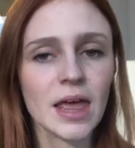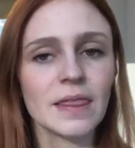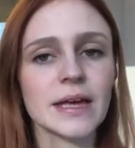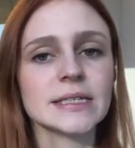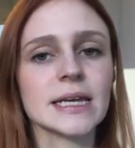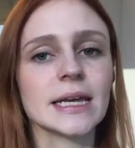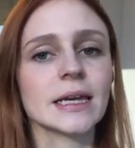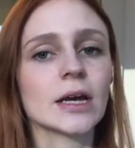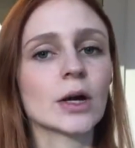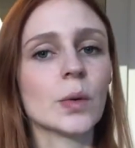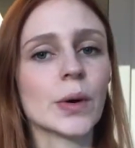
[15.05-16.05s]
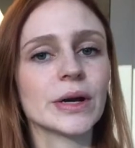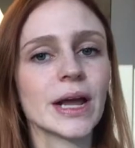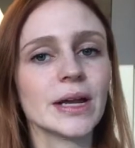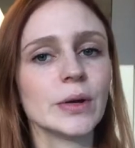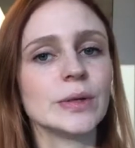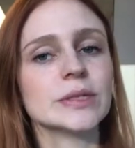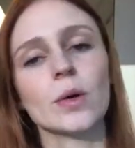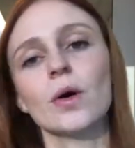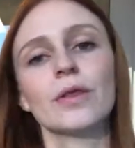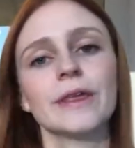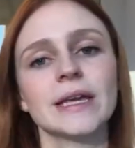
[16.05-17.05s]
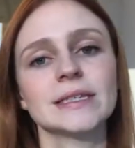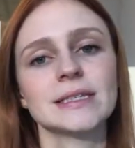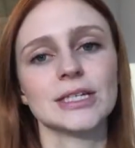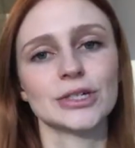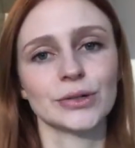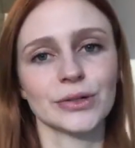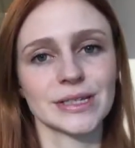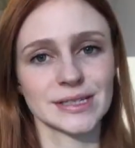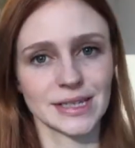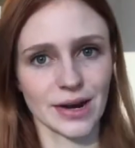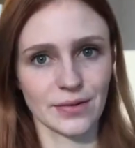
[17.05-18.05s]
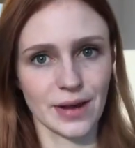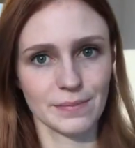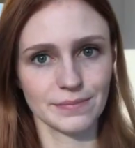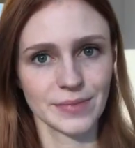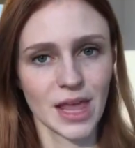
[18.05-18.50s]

They are seeking a coordinator who is all things digital and CRM.